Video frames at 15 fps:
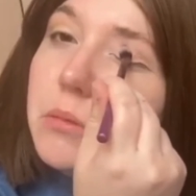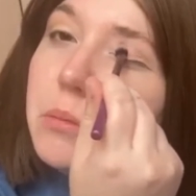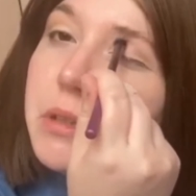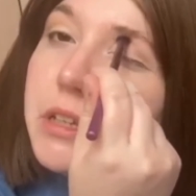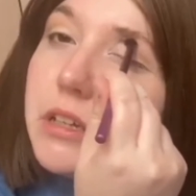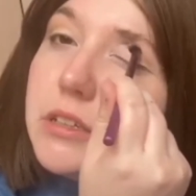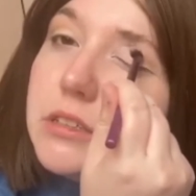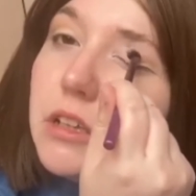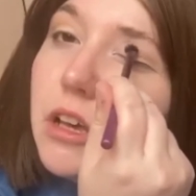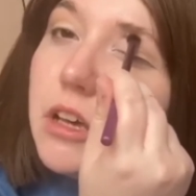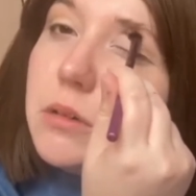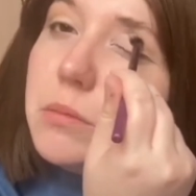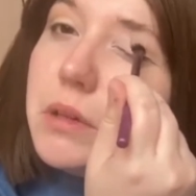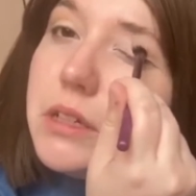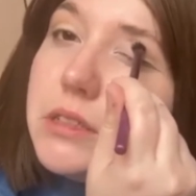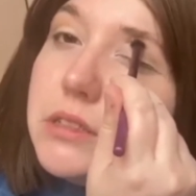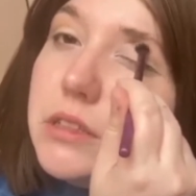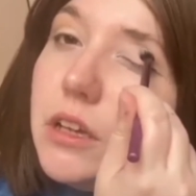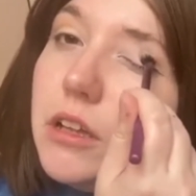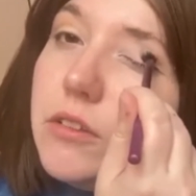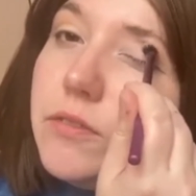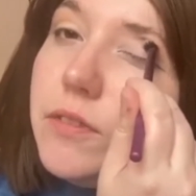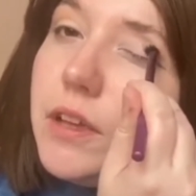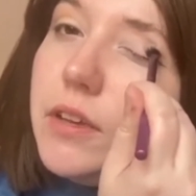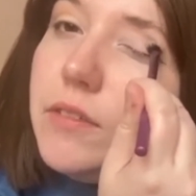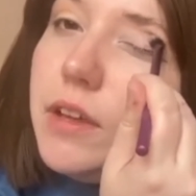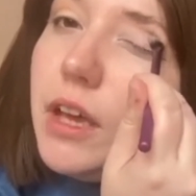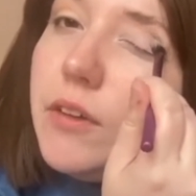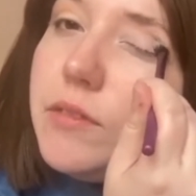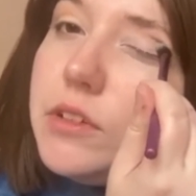because I myself am
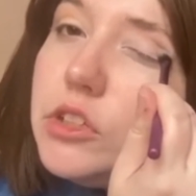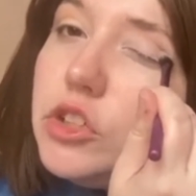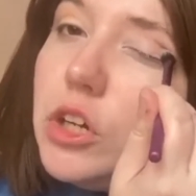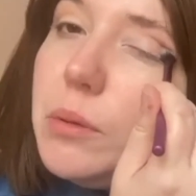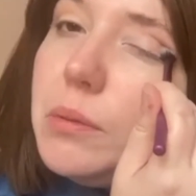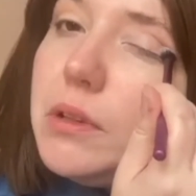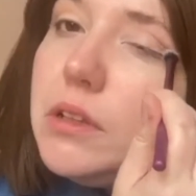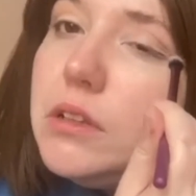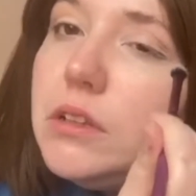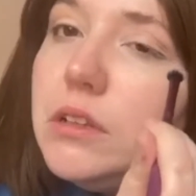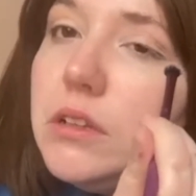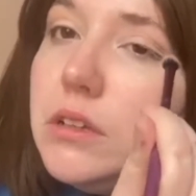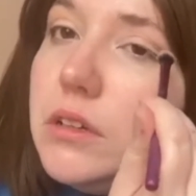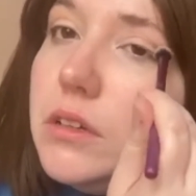having trouble